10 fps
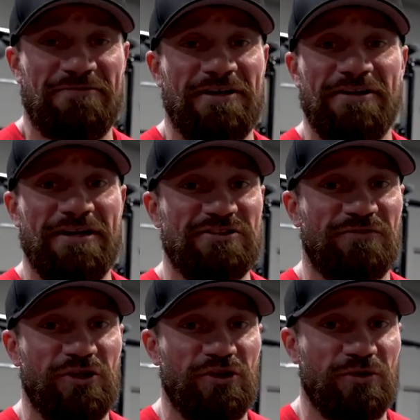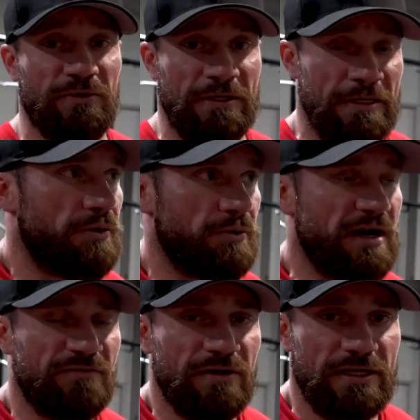fucker, that's for you.
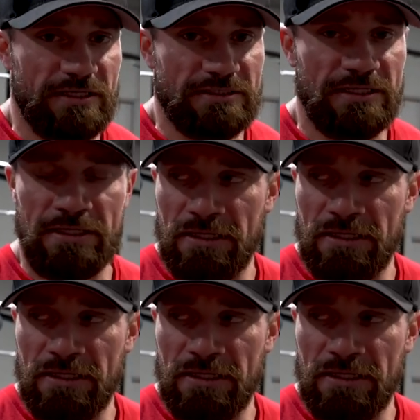Whatever it is